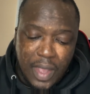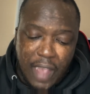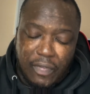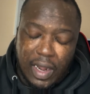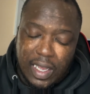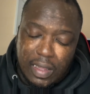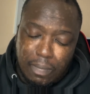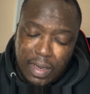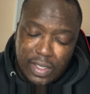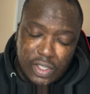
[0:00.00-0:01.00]
If you look at the
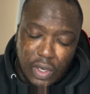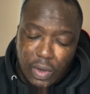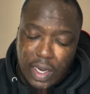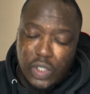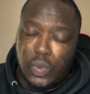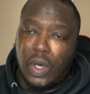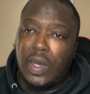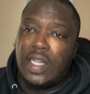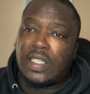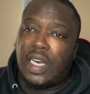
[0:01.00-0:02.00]
midsole as well,
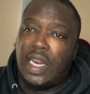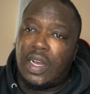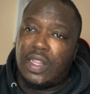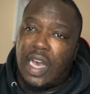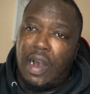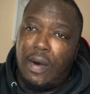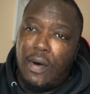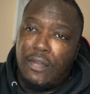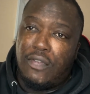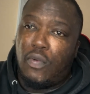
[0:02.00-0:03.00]
it's kind of got that
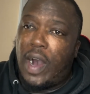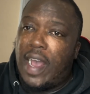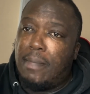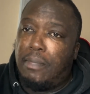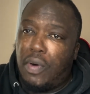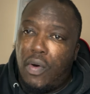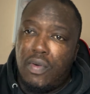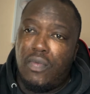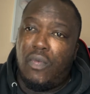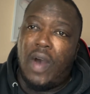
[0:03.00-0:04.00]
off-white,
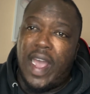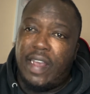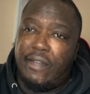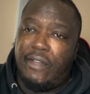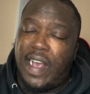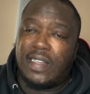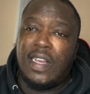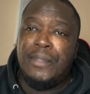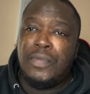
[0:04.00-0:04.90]
bone white effect,